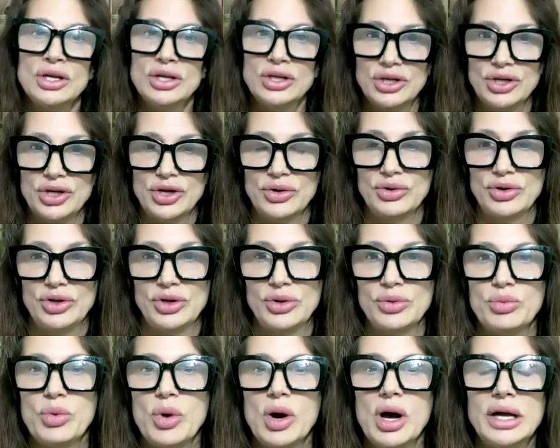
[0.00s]

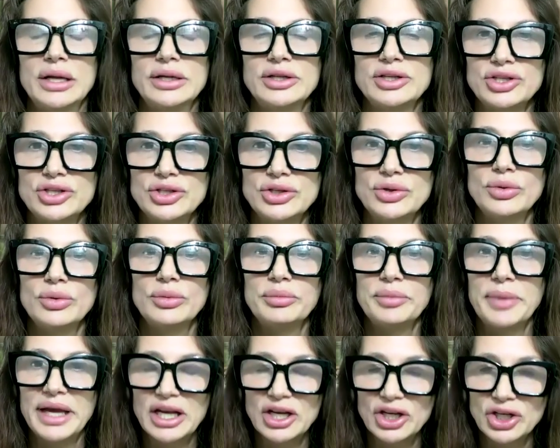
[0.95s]
You want to
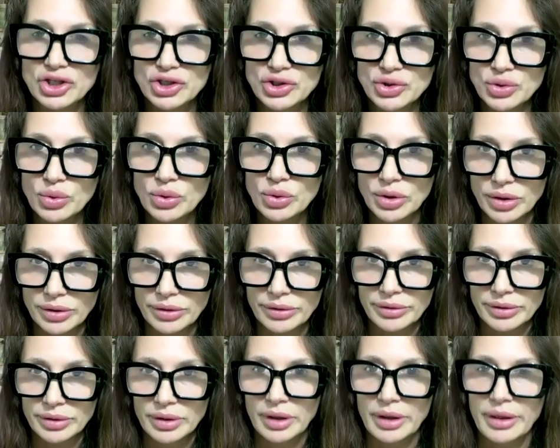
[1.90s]
make sure
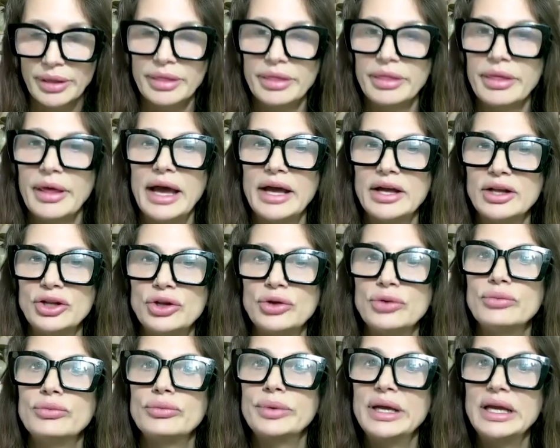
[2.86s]
that
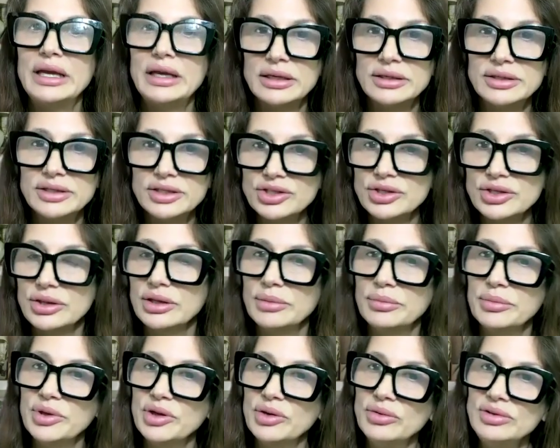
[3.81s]
you recondition the
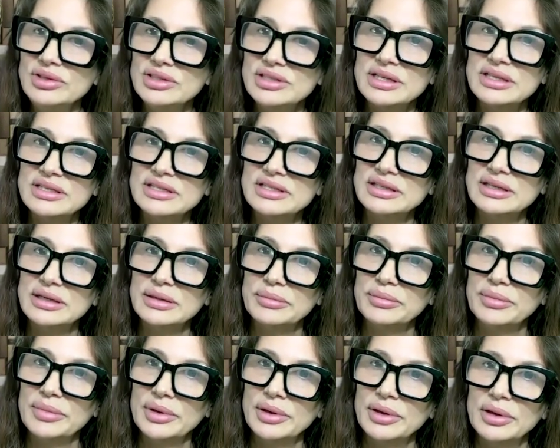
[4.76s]
immune
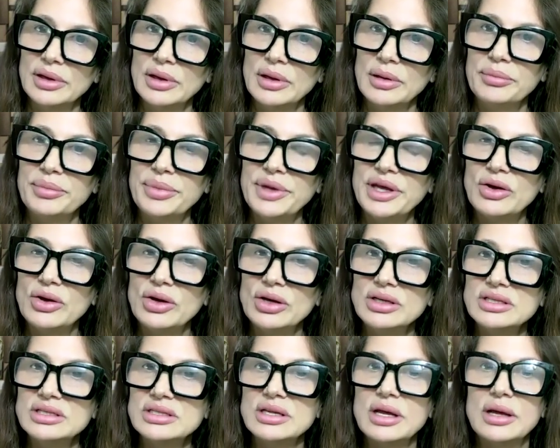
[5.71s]
system,
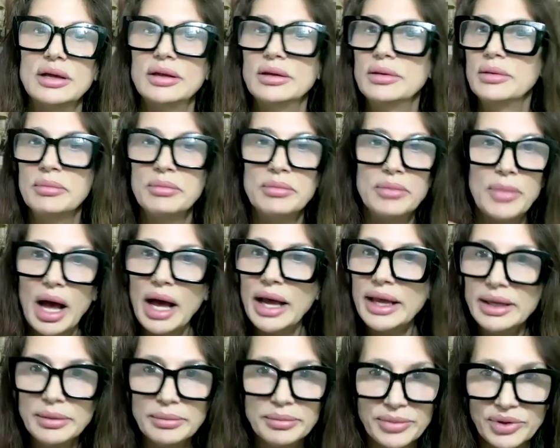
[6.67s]
because my
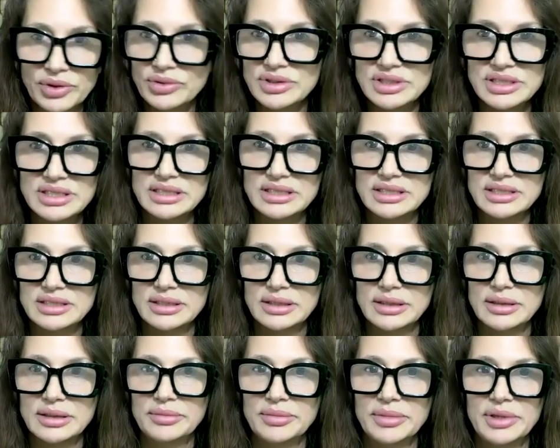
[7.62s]
immune
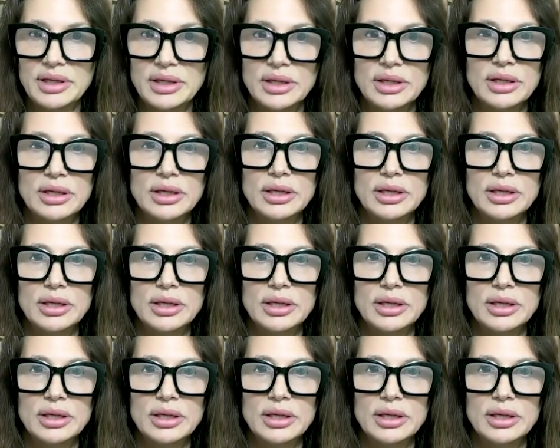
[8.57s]
system